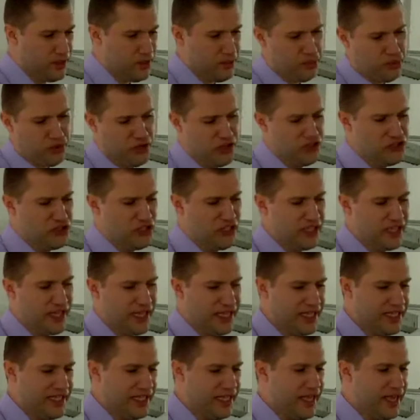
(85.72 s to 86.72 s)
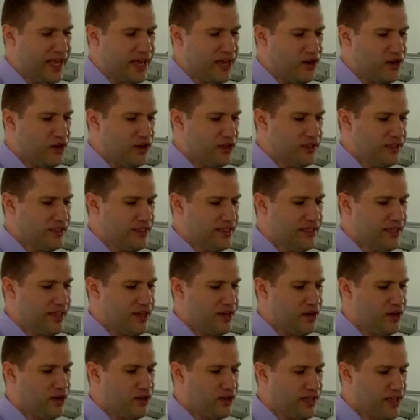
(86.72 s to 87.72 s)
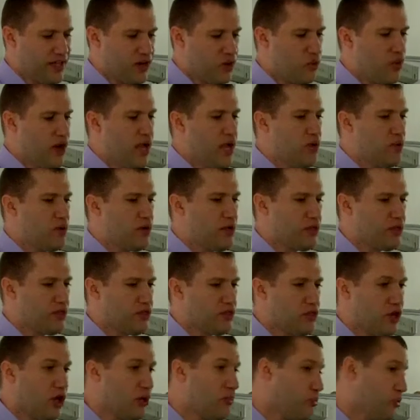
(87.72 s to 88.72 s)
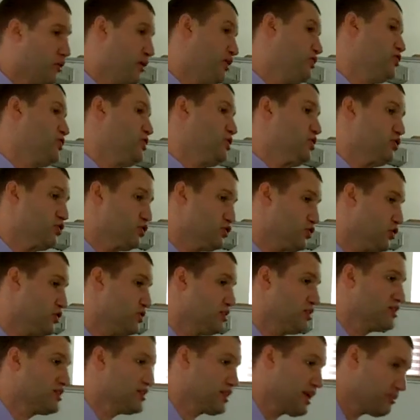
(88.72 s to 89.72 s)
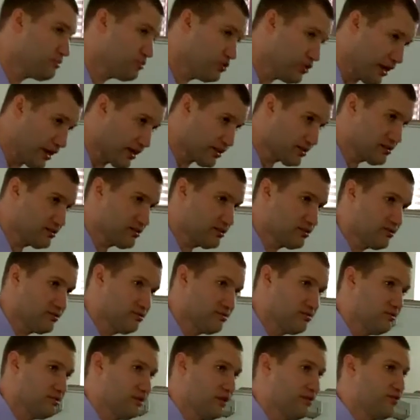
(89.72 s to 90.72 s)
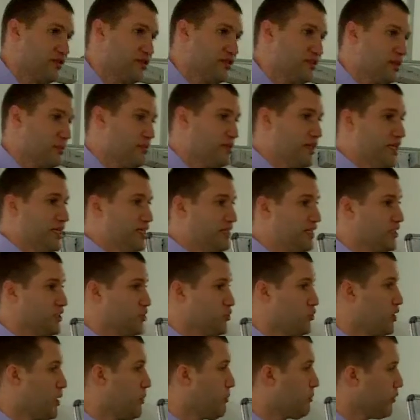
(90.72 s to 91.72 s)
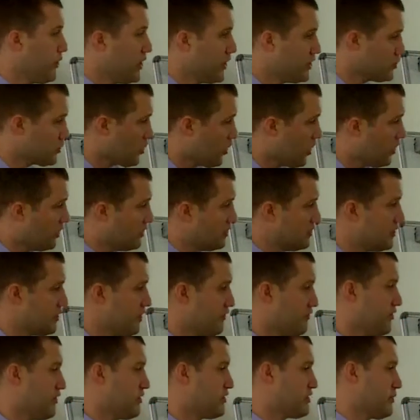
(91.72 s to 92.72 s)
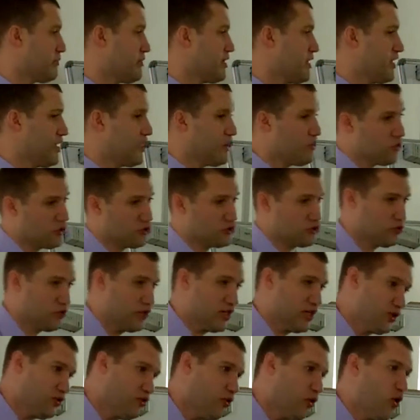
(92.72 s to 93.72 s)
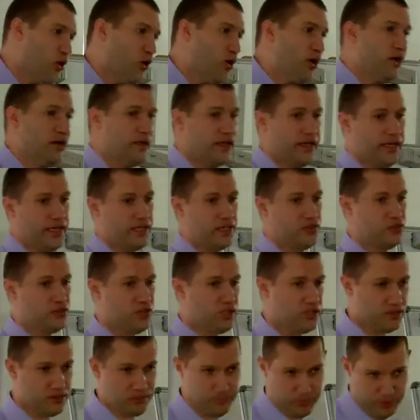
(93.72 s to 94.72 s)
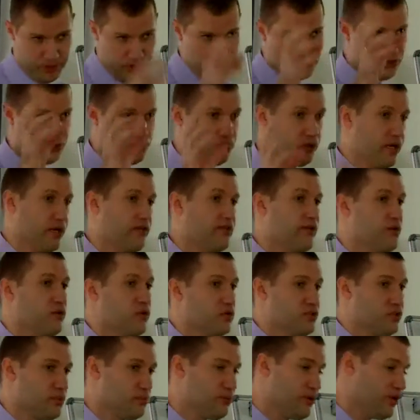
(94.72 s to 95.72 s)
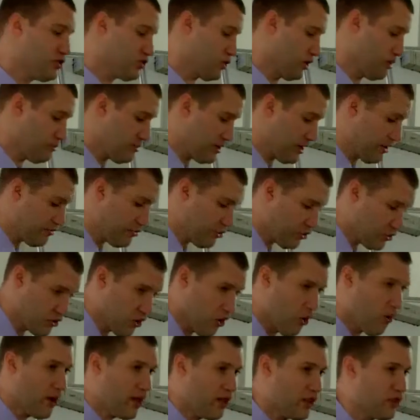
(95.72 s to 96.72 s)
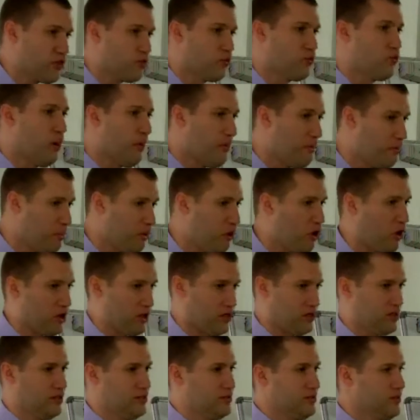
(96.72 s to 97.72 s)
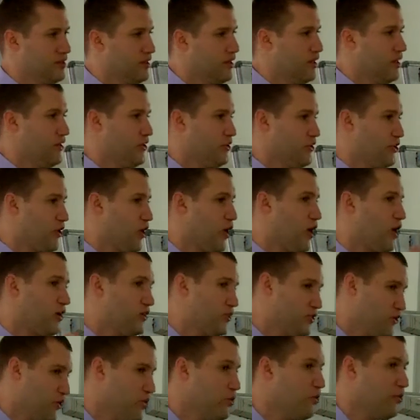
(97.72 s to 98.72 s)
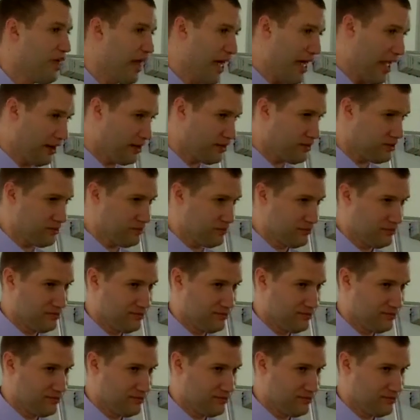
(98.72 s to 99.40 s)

the preacher can get away with not preaching on certain subjects. If there's something he doesn't want to preach on, if there's something that he wants to ignore, he can just preach on whatever he wants to preach on. But if you're going through a book, you can't do that.